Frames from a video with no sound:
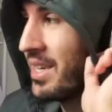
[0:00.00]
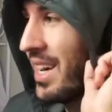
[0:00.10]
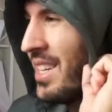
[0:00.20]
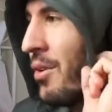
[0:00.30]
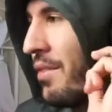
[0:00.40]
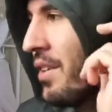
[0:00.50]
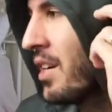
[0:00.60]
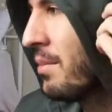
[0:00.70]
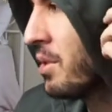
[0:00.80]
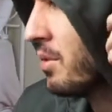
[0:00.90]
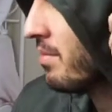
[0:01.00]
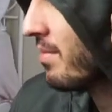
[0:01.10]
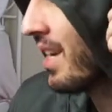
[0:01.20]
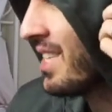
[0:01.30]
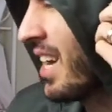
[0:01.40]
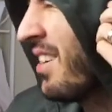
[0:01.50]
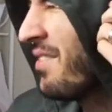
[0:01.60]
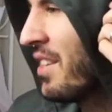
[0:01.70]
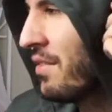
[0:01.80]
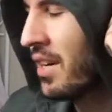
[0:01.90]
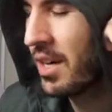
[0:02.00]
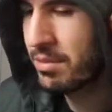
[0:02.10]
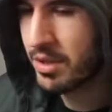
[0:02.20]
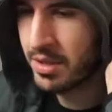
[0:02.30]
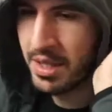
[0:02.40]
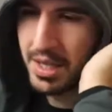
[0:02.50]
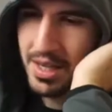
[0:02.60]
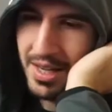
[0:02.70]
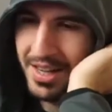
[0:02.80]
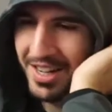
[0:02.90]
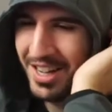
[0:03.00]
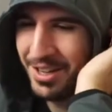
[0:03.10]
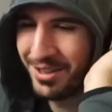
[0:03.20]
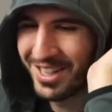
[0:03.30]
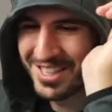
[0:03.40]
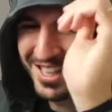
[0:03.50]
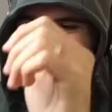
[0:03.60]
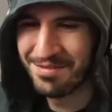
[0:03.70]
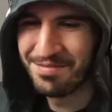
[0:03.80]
I know I fuck up too. I definitely fuck up too. Anyway, let's get it.